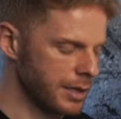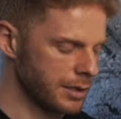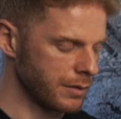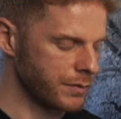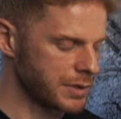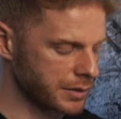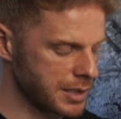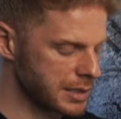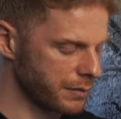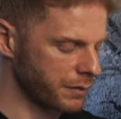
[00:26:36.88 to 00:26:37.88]
You've done
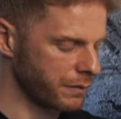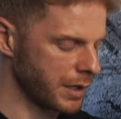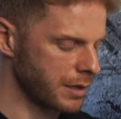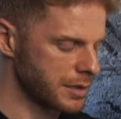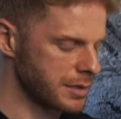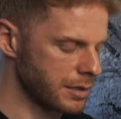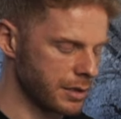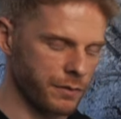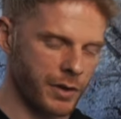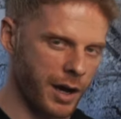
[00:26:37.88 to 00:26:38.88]
these different figures.
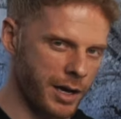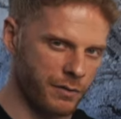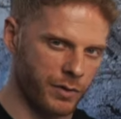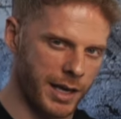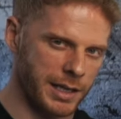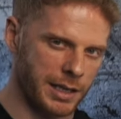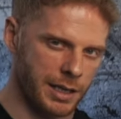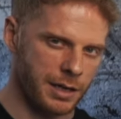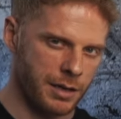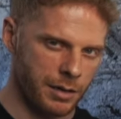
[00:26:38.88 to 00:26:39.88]
You've kind of
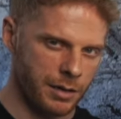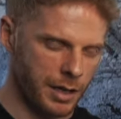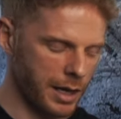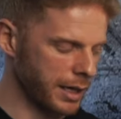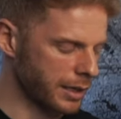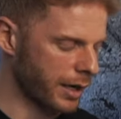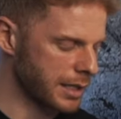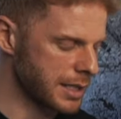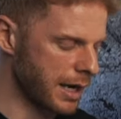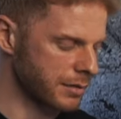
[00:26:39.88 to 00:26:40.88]
got
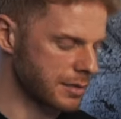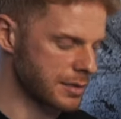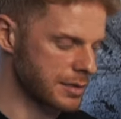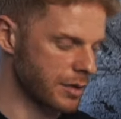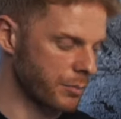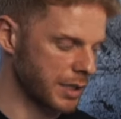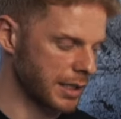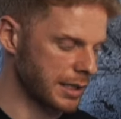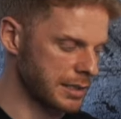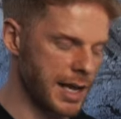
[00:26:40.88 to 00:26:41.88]
it down to
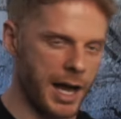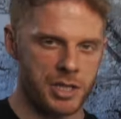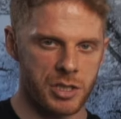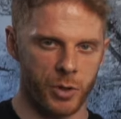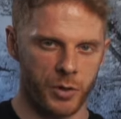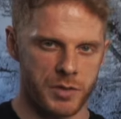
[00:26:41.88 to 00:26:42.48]
something tangible.